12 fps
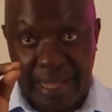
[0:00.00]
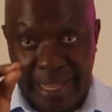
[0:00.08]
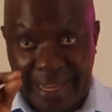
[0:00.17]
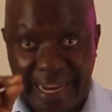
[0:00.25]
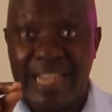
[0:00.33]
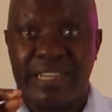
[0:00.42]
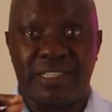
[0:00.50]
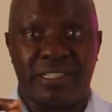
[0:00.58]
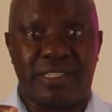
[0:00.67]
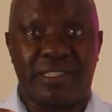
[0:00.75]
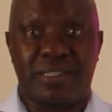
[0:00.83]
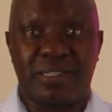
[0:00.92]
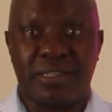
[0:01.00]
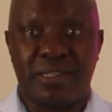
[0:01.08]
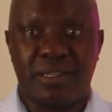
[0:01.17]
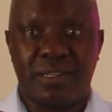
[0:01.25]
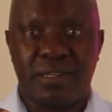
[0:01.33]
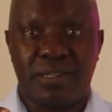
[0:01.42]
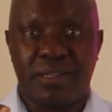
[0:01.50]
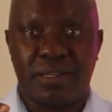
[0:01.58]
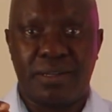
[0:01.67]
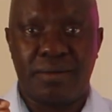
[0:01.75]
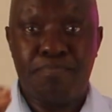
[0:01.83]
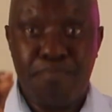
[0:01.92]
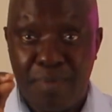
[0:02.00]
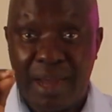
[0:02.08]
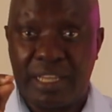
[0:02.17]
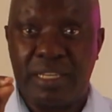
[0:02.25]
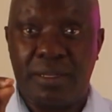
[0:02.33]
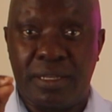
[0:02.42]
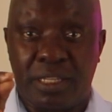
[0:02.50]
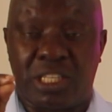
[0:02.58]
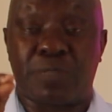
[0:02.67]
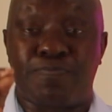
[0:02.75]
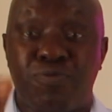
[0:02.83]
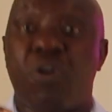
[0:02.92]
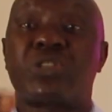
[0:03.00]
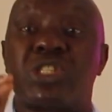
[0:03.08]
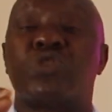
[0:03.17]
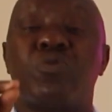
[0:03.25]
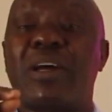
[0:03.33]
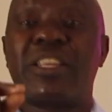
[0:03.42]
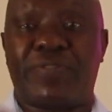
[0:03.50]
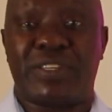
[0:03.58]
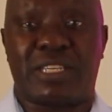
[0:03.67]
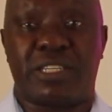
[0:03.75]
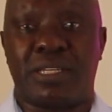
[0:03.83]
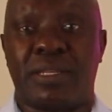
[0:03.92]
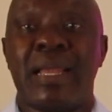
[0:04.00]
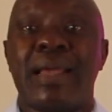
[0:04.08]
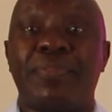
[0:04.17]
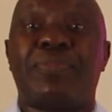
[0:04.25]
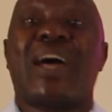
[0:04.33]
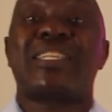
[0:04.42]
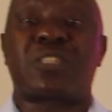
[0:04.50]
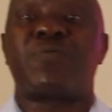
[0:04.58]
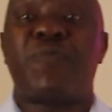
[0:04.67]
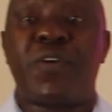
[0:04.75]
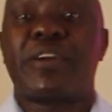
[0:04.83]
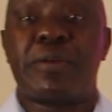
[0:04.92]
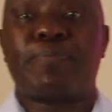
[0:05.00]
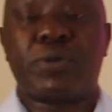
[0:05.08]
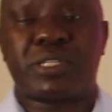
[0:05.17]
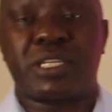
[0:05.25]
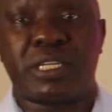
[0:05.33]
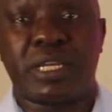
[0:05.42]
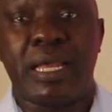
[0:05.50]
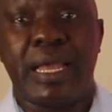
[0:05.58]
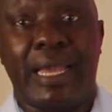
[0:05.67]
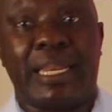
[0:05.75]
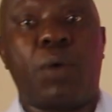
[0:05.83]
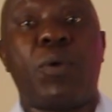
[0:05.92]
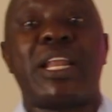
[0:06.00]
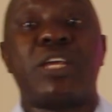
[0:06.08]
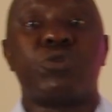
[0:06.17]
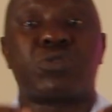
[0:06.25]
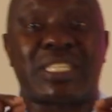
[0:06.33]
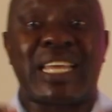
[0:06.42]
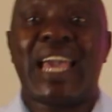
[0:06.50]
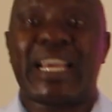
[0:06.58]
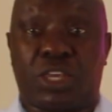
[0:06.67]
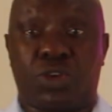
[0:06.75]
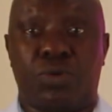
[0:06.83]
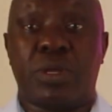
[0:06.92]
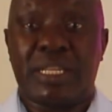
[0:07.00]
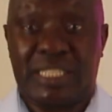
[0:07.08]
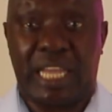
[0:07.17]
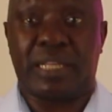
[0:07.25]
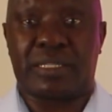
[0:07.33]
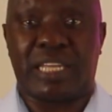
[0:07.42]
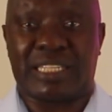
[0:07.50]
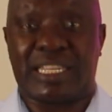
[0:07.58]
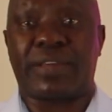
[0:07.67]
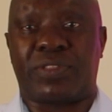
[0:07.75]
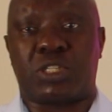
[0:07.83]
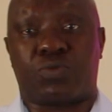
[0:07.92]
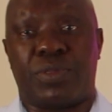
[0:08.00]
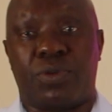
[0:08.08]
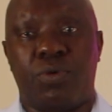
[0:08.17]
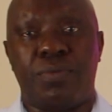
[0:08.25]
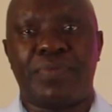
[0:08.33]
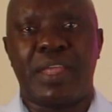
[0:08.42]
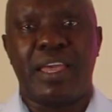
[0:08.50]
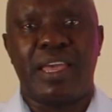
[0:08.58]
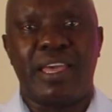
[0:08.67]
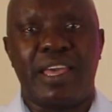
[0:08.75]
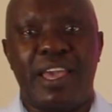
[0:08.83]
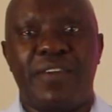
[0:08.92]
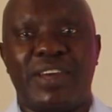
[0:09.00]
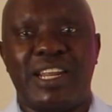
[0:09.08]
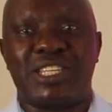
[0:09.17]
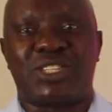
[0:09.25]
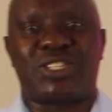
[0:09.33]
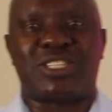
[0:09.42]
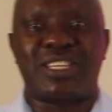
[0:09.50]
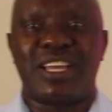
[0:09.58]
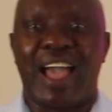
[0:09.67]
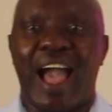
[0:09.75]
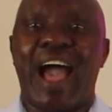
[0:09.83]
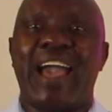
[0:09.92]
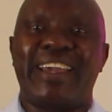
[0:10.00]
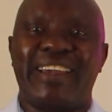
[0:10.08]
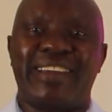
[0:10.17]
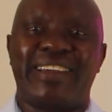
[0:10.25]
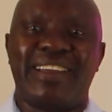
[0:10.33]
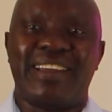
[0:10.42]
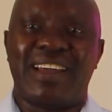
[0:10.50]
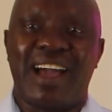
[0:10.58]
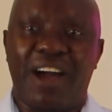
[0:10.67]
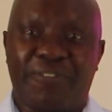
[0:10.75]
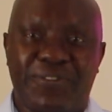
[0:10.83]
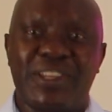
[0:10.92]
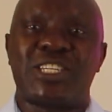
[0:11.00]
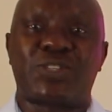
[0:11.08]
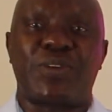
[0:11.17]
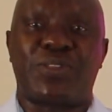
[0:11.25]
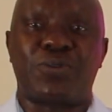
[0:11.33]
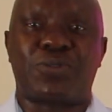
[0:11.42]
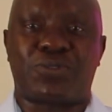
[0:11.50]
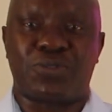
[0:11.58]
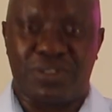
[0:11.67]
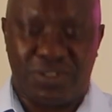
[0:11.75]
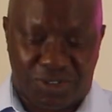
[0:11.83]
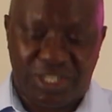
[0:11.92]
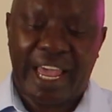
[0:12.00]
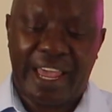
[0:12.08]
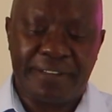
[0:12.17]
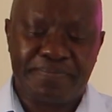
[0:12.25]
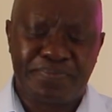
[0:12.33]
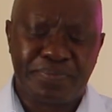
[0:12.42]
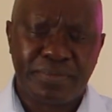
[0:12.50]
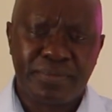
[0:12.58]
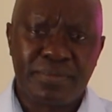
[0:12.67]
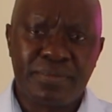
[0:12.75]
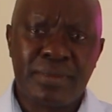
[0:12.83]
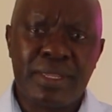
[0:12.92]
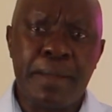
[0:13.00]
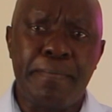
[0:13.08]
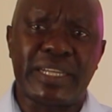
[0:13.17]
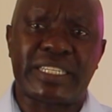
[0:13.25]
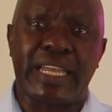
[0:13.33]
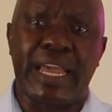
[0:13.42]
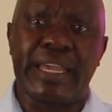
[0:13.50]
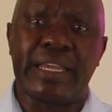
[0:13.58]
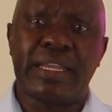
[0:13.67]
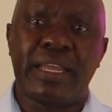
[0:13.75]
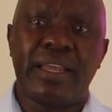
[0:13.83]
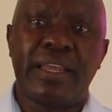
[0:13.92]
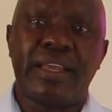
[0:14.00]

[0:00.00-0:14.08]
it is brought into manifestation. That's very important. And I want you take this with you, even as I finish with you today, by saying,